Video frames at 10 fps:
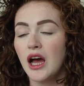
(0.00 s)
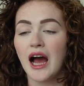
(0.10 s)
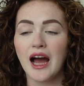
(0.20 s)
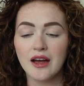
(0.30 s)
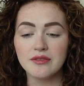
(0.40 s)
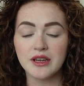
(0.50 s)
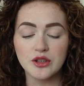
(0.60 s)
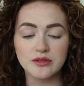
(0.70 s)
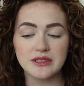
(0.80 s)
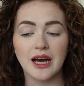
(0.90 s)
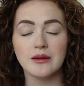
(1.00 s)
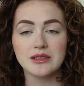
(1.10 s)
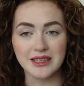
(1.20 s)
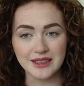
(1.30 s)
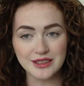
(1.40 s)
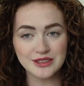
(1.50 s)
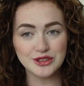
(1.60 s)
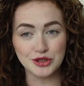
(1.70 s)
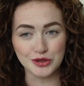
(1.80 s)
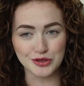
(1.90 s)
I have enough time to like
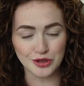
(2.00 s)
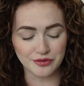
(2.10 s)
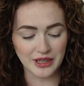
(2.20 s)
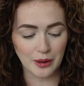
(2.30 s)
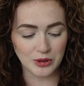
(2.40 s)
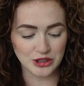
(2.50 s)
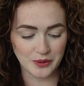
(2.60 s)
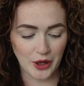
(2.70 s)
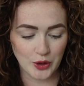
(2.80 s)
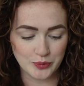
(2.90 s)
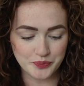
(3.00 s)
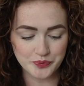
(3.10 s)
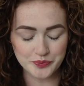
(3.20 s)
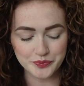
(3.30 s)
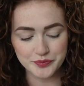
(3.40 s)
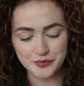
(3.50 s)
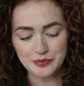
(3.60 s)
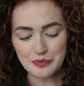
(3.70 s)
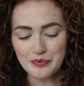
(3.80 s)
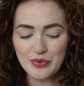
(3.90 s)
do stuff that I want to do at home.
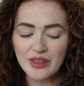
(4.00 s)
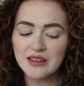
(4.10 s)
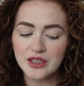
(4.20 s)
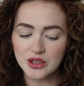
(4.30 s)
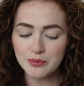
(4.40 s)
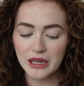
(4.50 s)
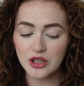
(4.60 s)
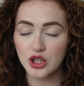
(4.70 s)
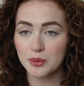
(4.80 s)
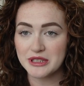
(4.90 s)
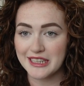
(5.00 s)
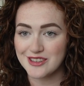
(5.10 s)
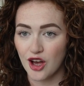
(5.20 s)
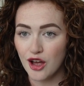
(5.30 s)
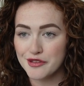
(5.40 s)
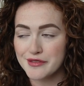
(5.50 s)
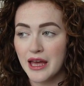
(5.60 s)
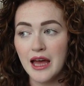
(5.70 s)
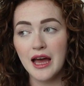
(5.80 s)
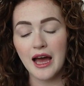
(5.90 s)
Then I come back, got a couple of days off,
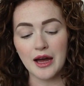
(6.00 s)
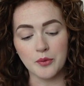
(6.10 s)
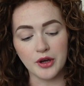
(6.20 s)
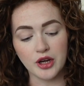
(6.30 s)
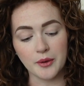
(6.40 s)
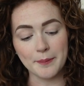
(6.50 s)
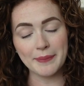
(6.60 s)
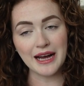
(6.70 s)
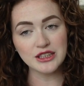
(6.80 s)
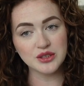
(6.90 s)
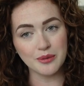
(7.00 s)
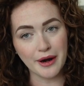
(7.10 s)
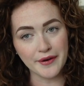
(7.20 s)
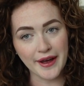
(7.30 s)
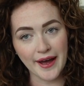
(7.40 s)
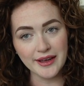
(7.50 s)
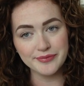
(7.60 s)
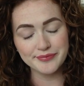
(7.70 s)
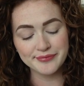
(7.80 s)
and we are going back to America.